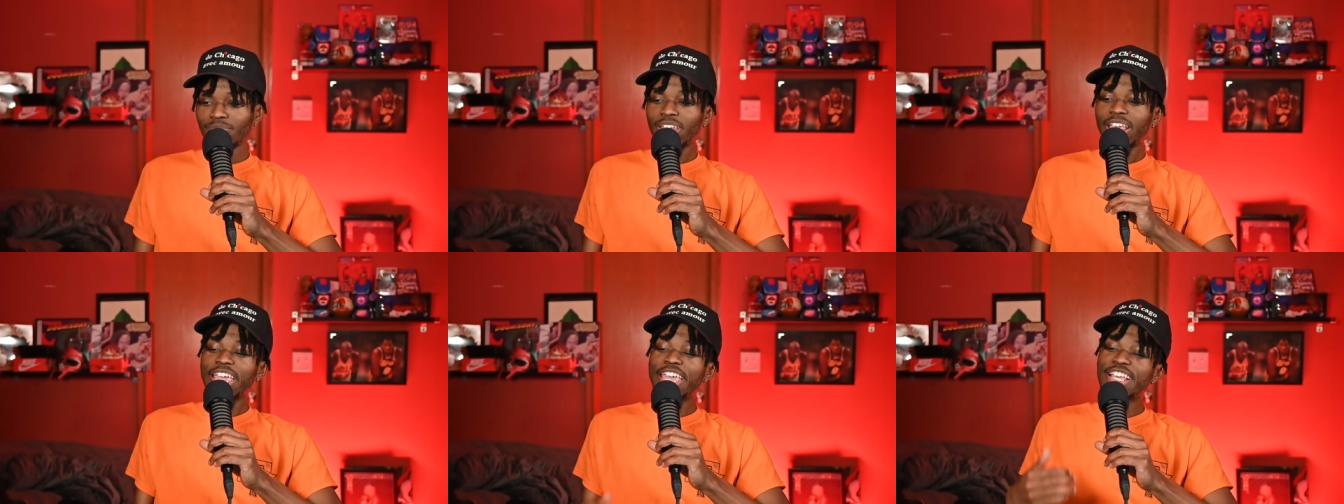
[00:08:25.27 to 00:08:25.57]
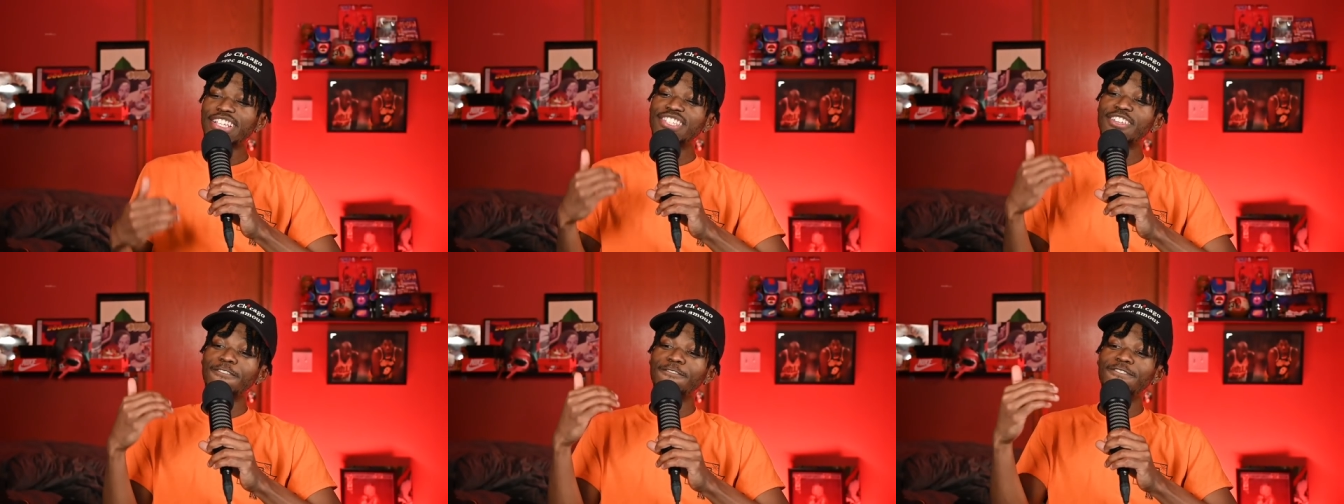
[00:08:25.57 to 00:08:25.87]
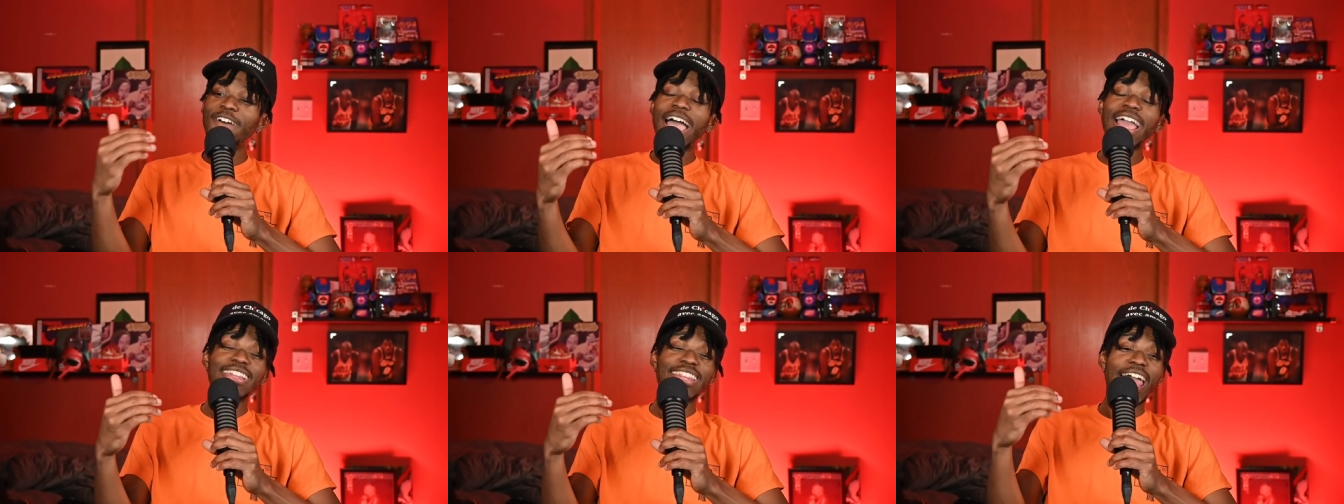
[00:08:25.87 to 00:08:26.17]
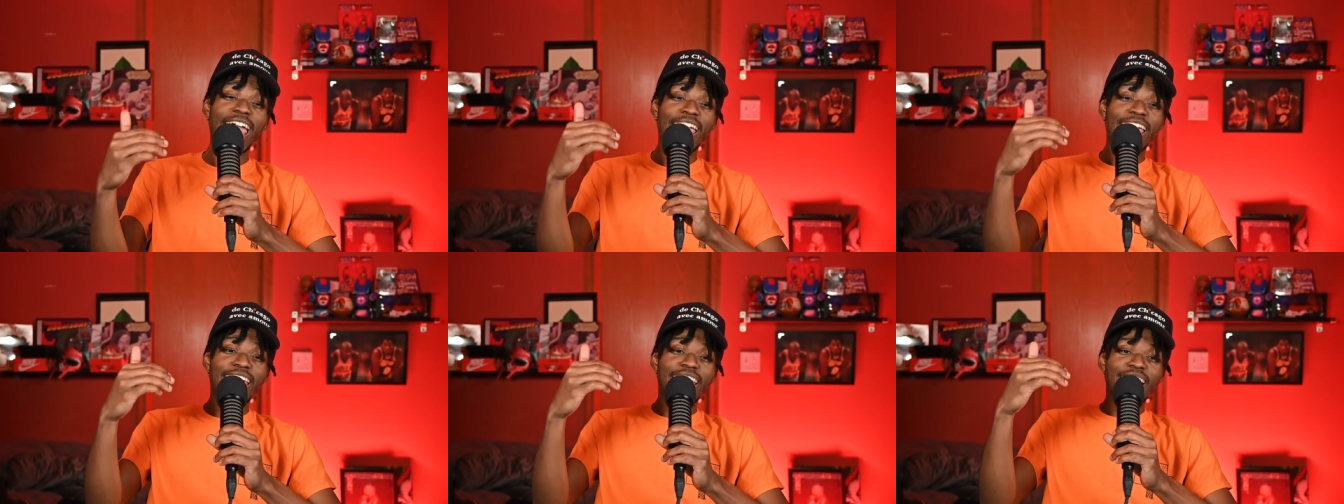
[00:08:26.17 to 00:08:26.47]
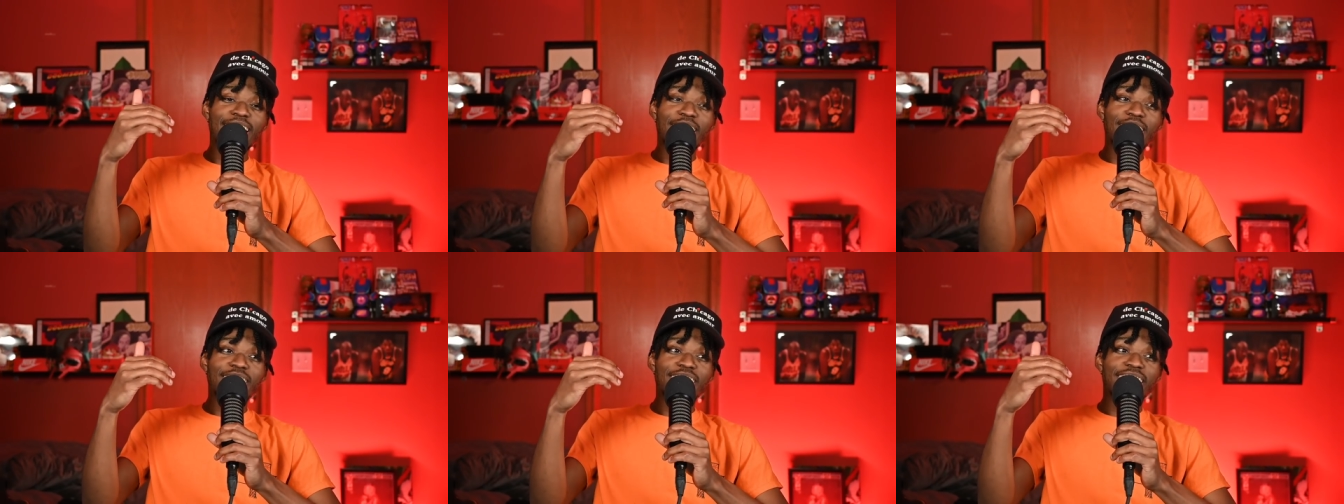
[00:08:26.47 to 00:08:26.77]
is the fact that
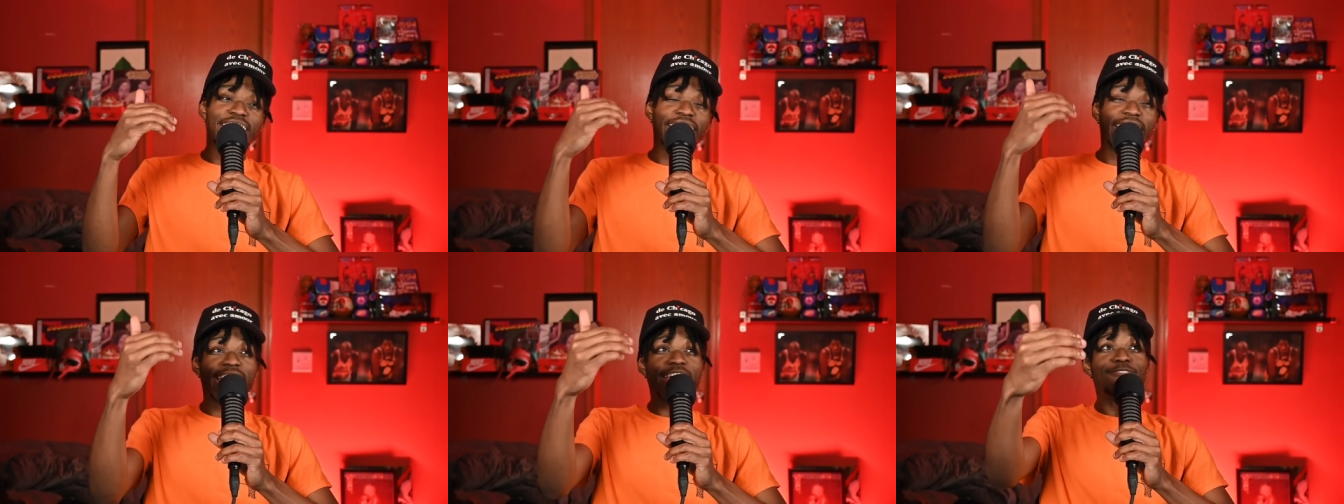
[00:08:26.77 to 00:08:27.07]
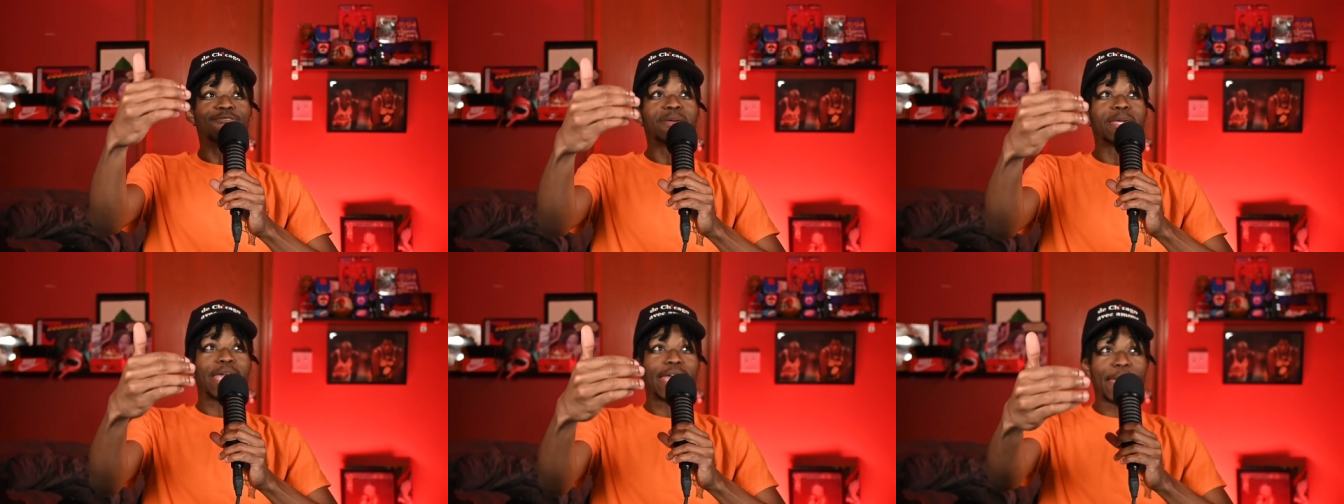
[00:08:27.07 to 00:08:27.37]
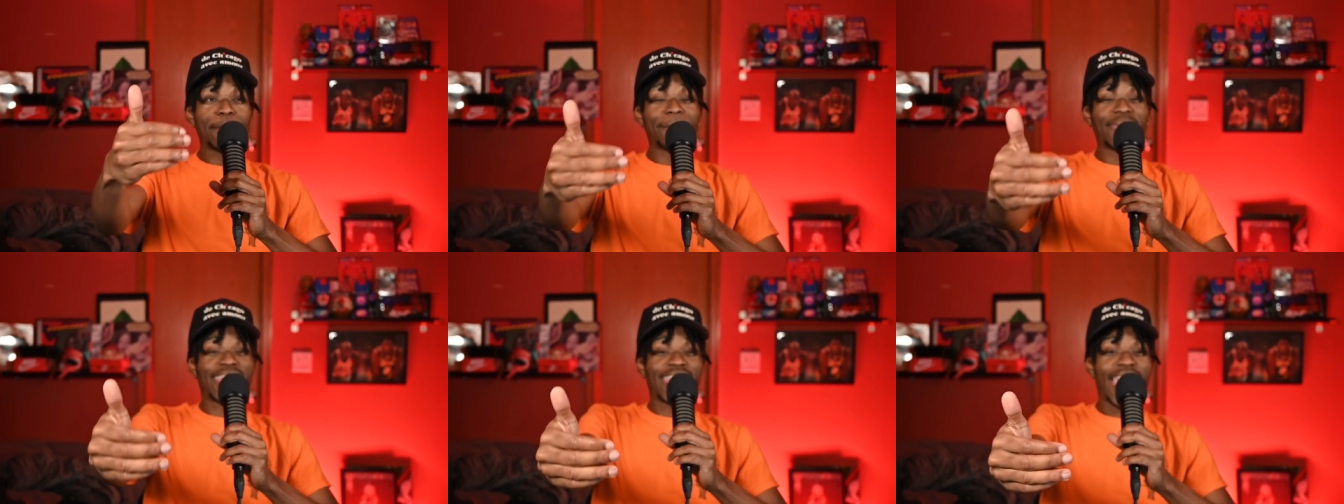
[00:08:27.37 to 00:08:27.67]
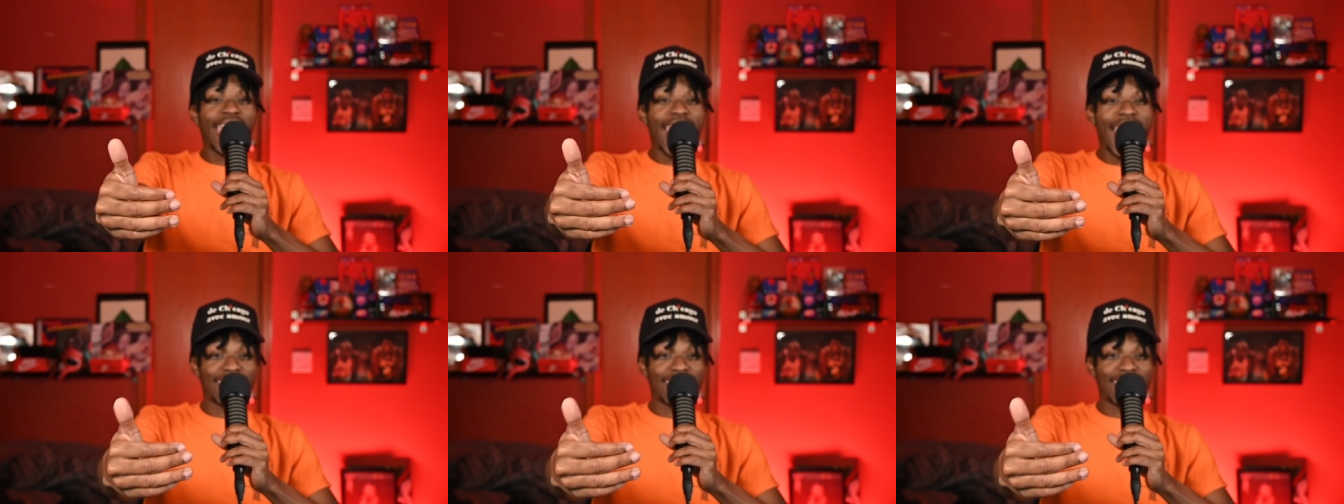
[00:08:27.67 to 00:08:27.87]
the NV- NBA